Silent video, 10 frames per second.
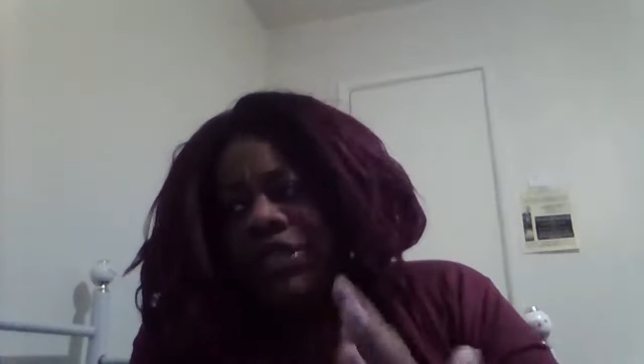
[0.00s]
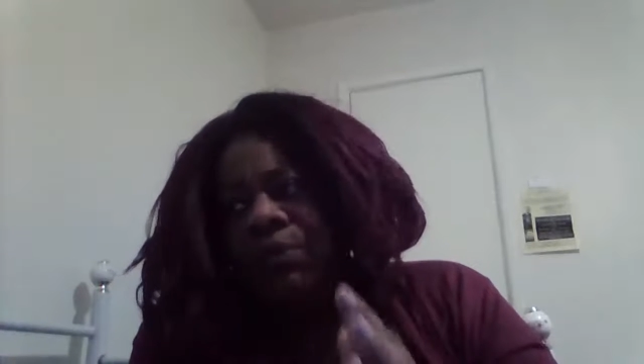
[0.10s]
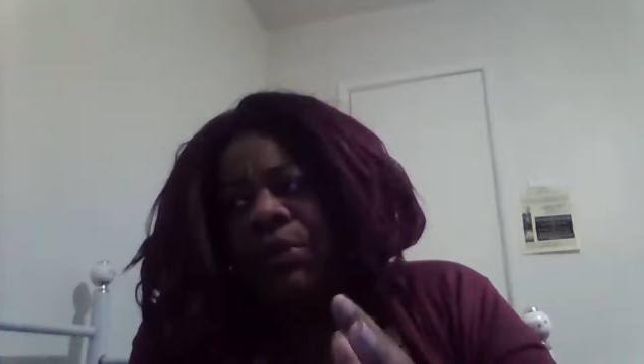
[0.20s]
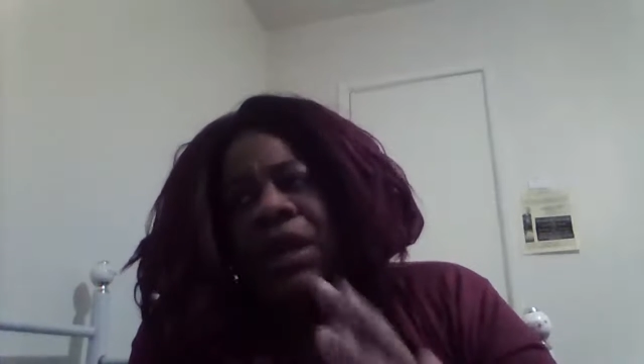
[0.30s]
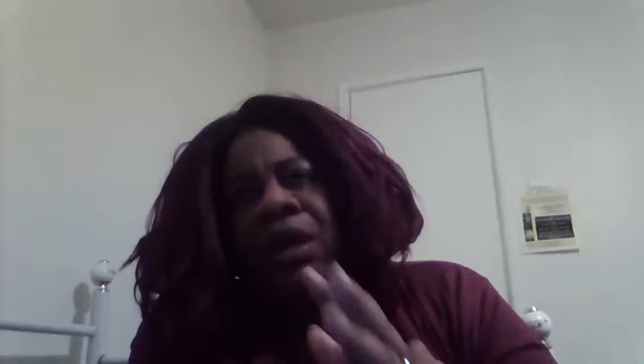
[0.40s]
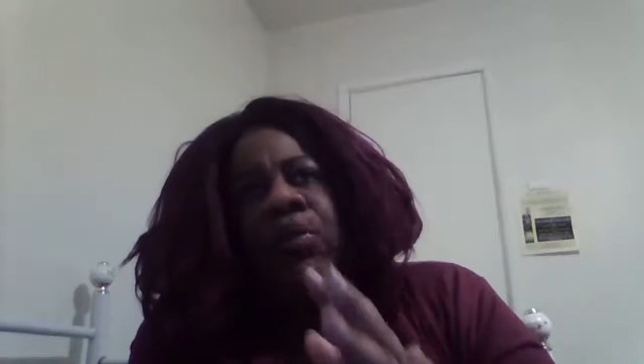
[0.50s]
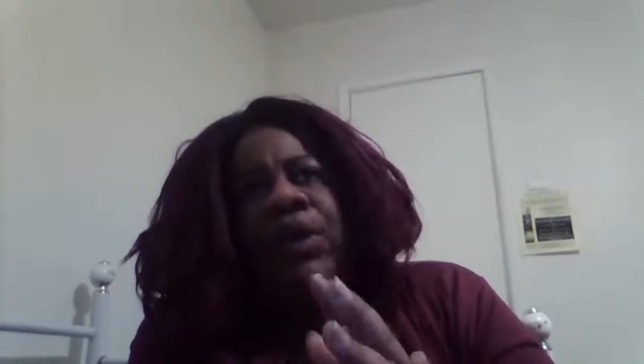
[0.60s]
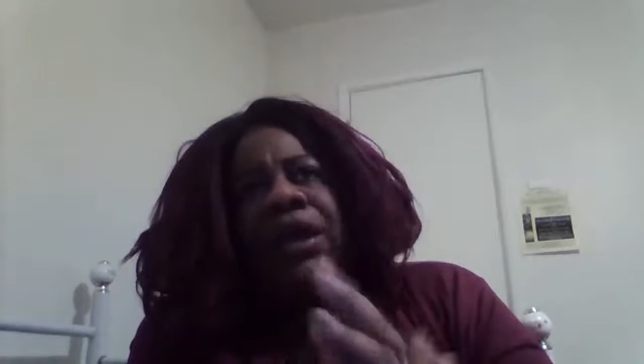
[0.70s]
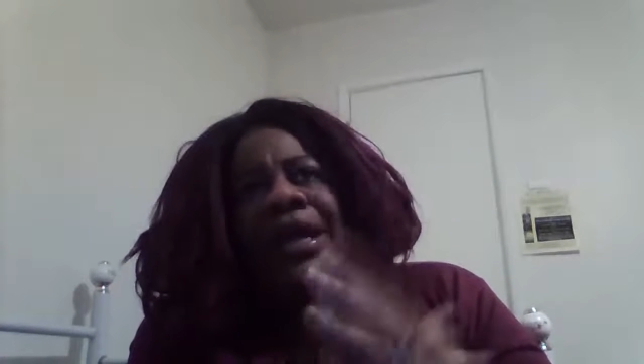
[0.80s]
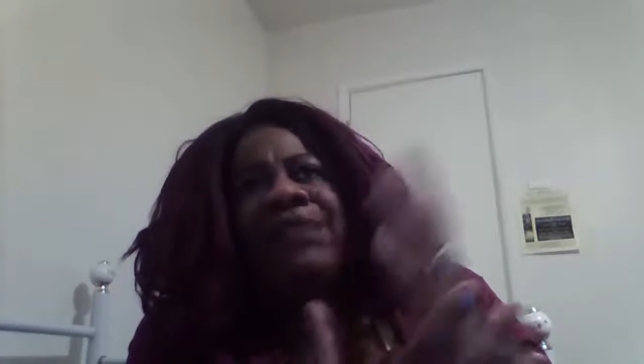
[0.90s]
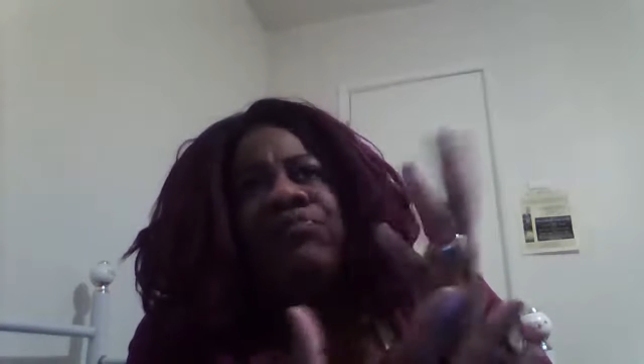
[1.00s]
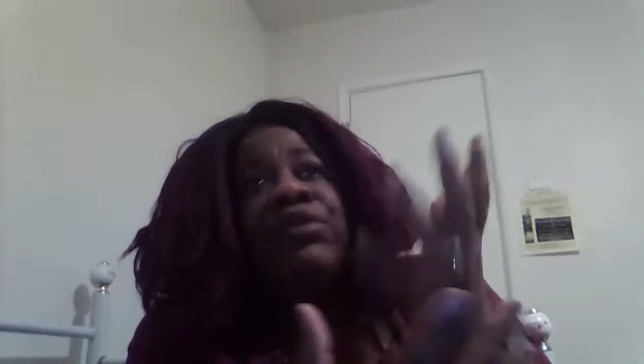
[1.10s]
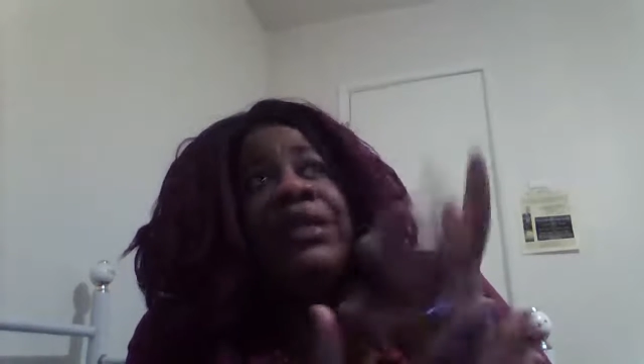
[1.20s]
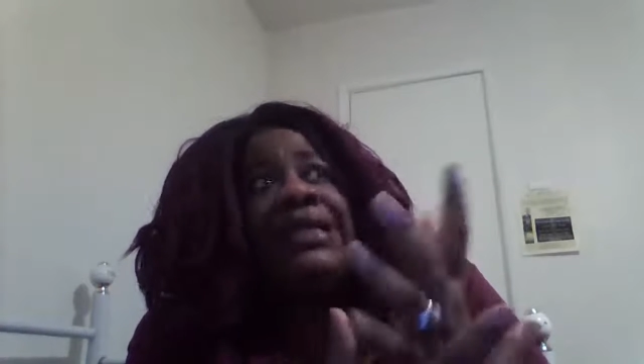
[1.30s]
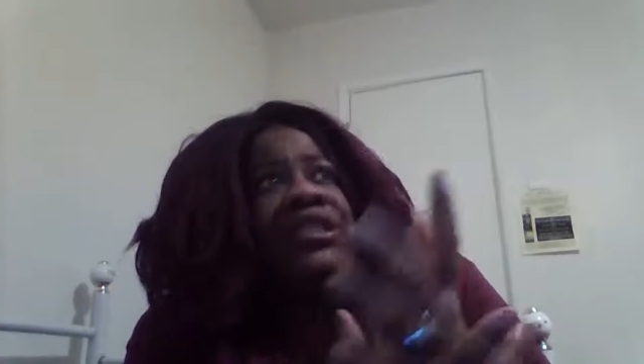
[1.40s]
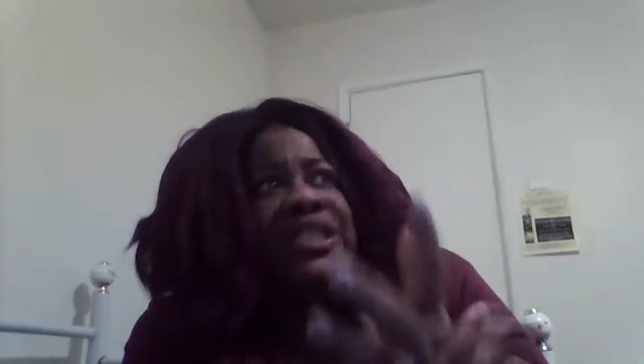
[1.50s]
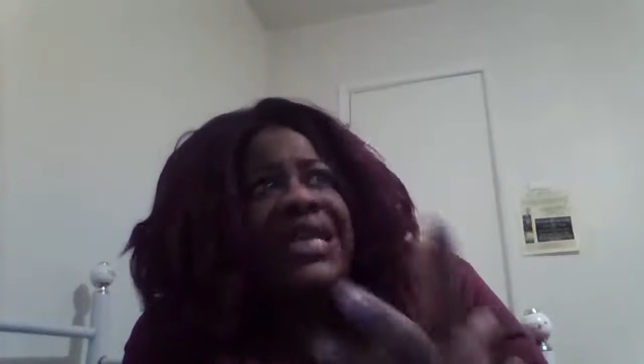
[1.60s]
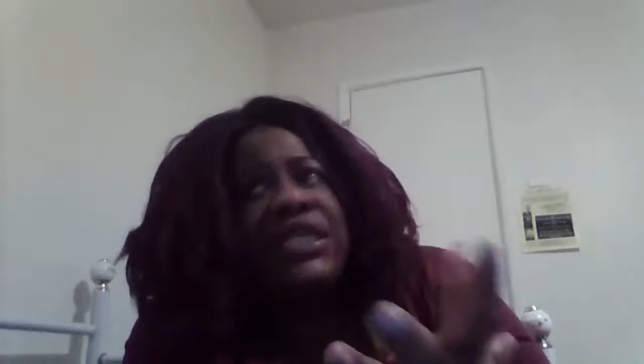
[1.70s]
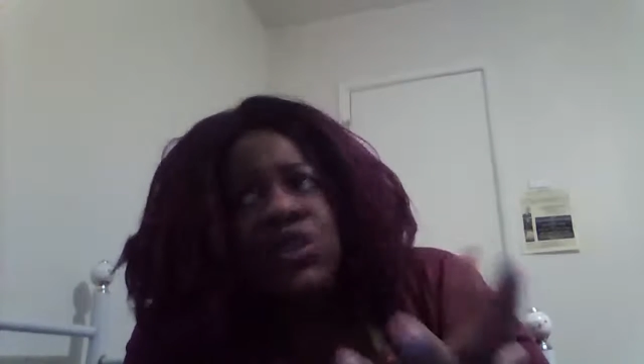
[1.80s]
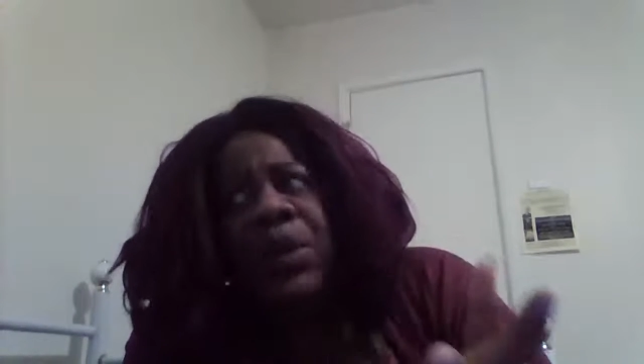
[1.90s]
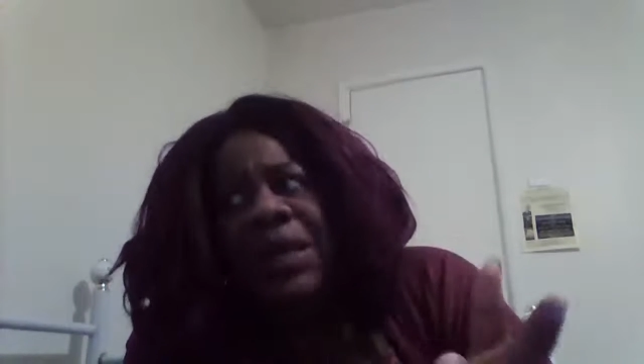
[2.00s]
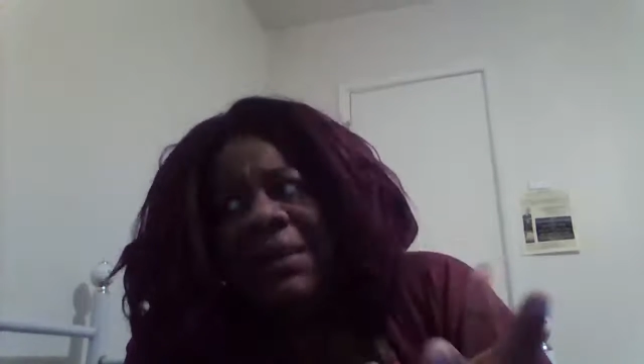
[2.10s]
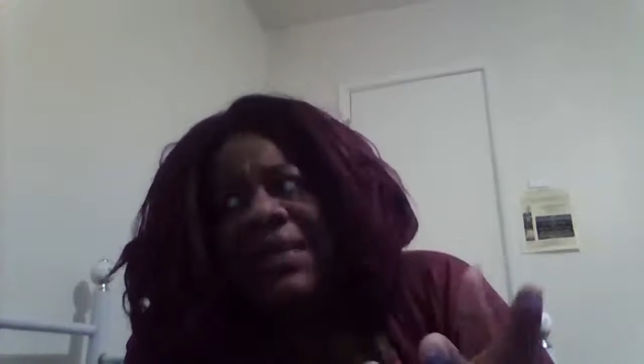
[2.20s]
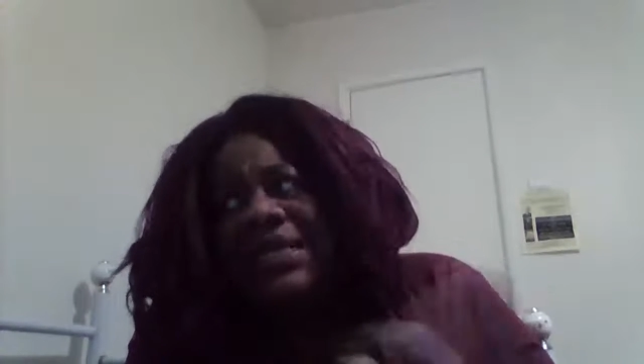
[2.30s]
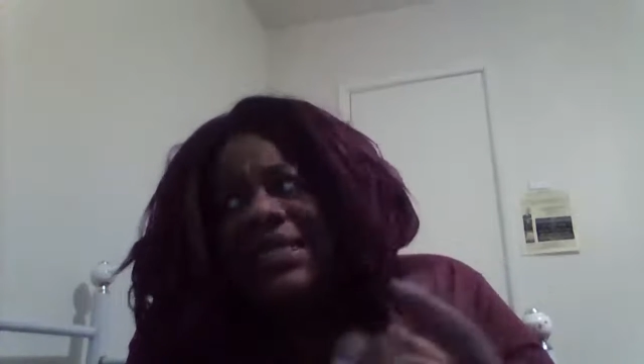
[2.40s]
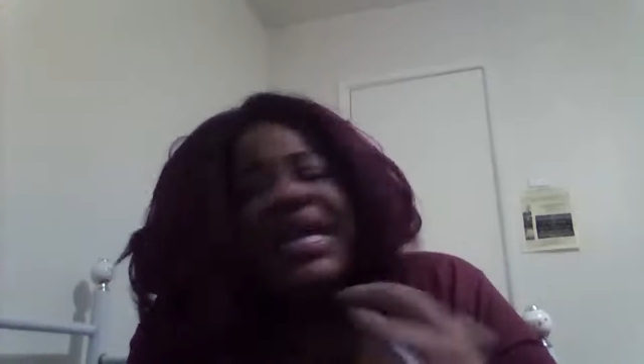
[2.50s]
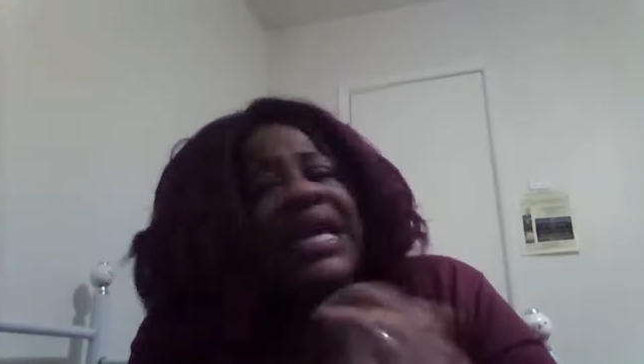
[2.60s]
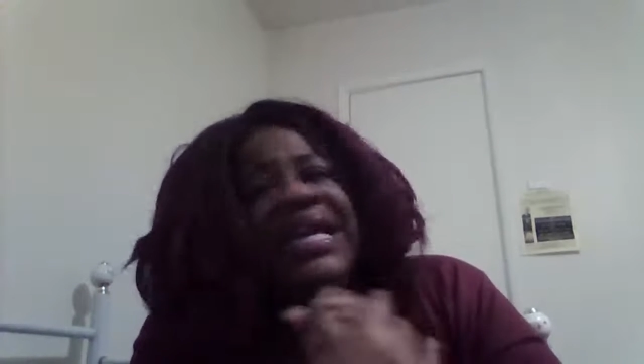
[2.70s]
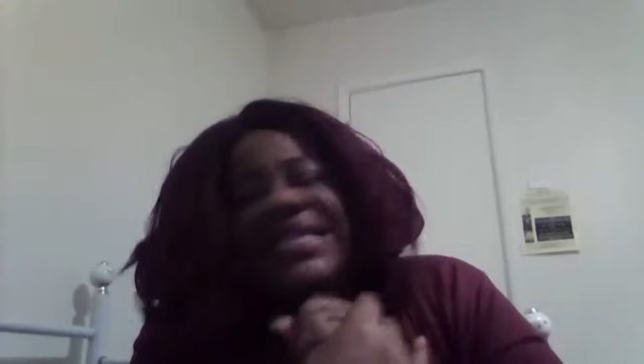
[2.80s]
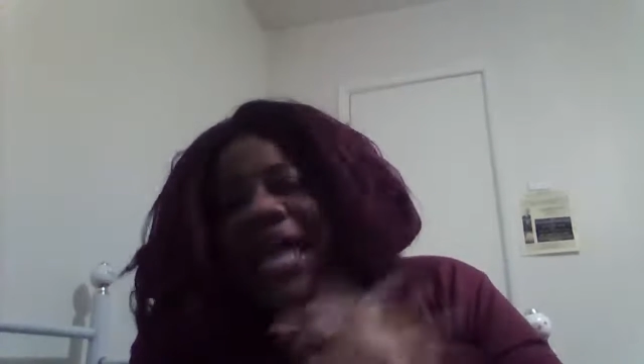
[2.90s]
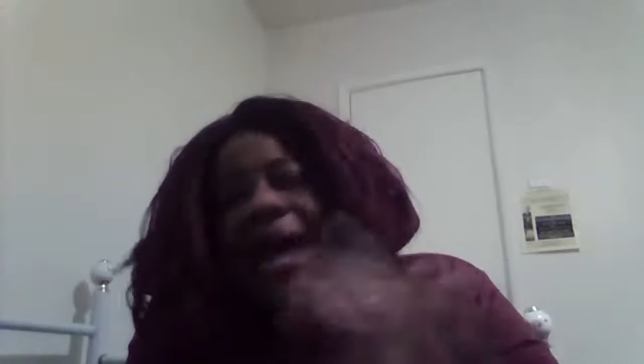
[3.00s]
somewhere where it really just takes 20 minutes? It's